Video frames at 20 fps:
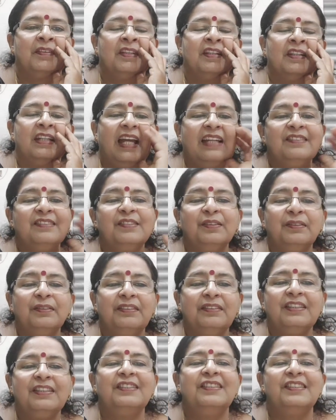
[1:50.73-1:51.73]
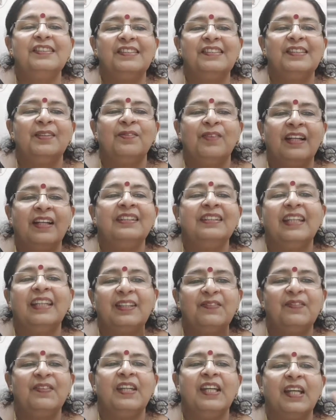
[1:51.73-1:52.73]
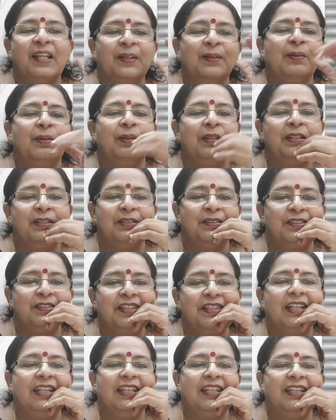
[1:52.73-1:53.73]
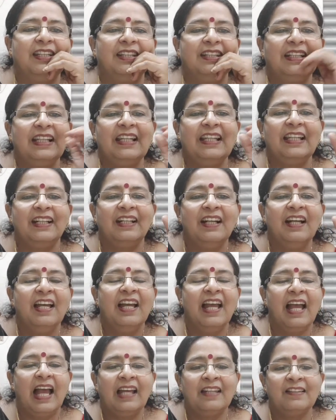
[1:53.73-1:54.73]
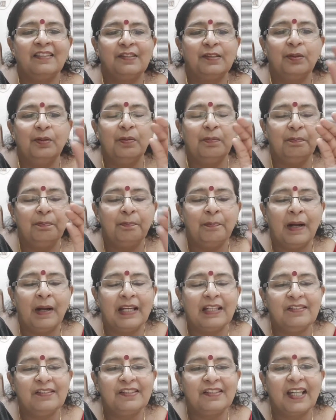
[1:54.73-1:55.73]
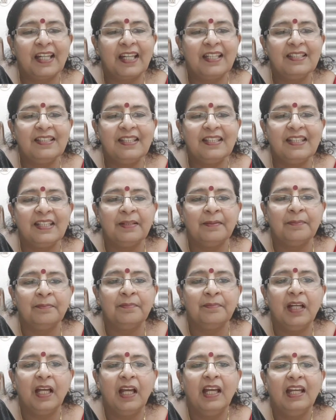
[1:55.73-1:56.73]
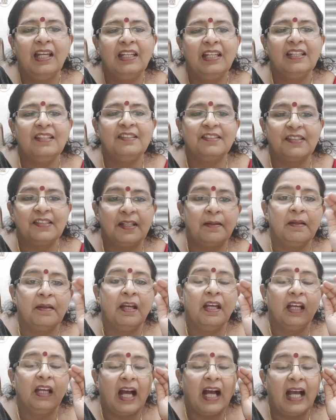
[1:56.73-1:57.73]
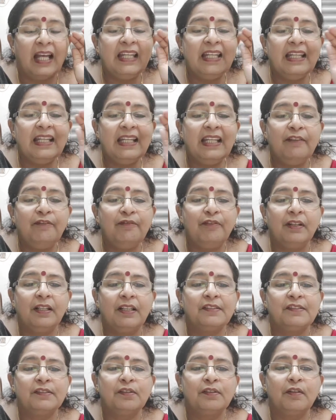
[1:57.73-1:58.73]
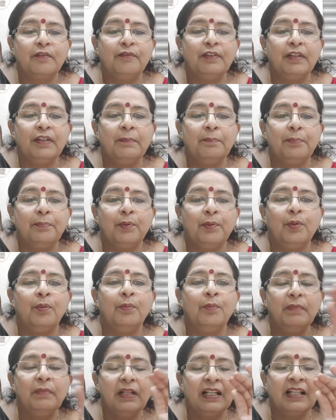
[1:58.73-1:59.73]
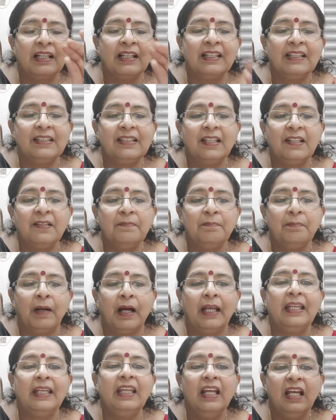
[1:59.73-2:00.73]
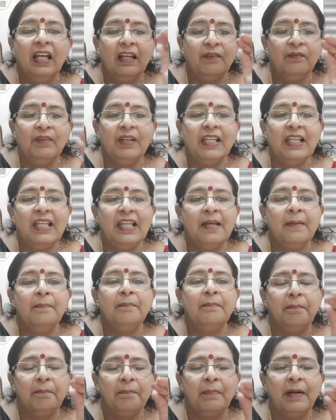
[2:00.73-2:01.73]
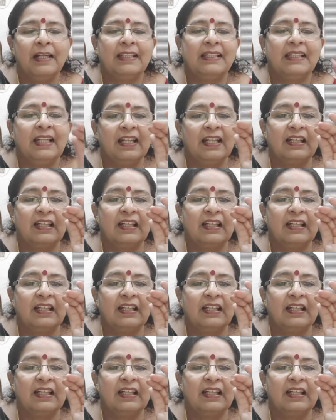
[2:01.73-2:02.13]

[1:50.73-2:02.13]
And so this is the one that we are going to study. Clear? And so Byzantium is a highly philosophic poem written by William Butler